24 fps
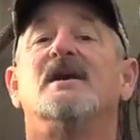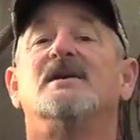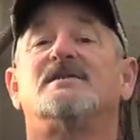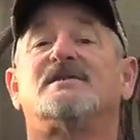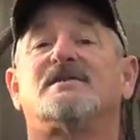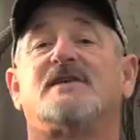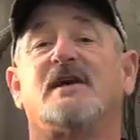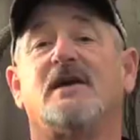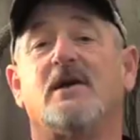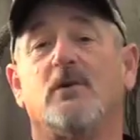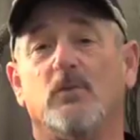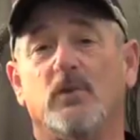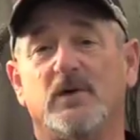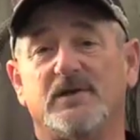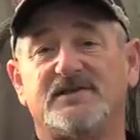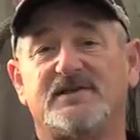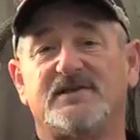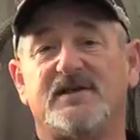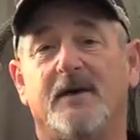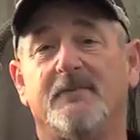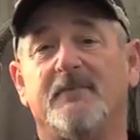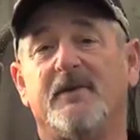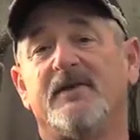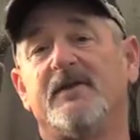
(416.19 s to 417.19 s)
see would
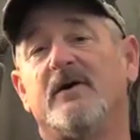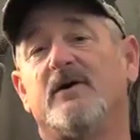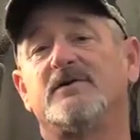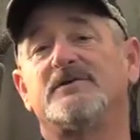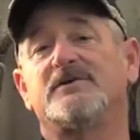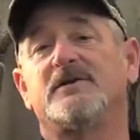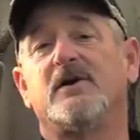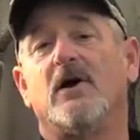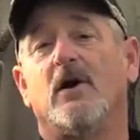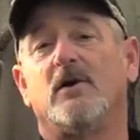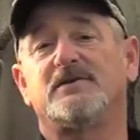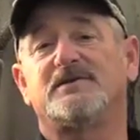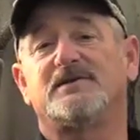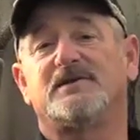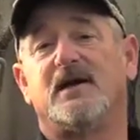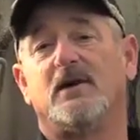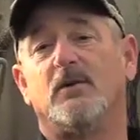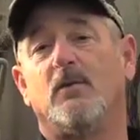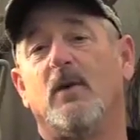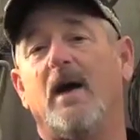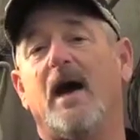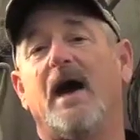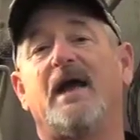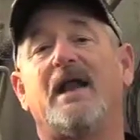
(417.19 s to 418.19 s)
some of those goats that
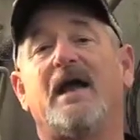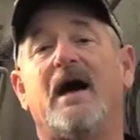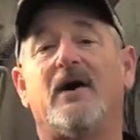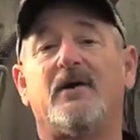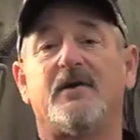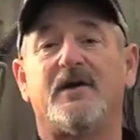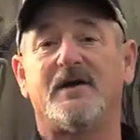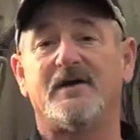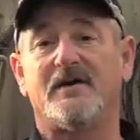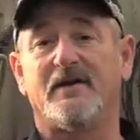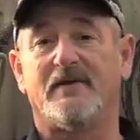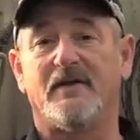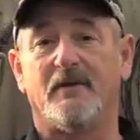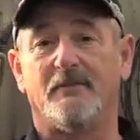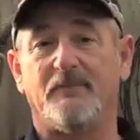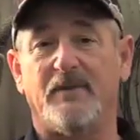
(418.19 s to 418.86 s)
ran out into the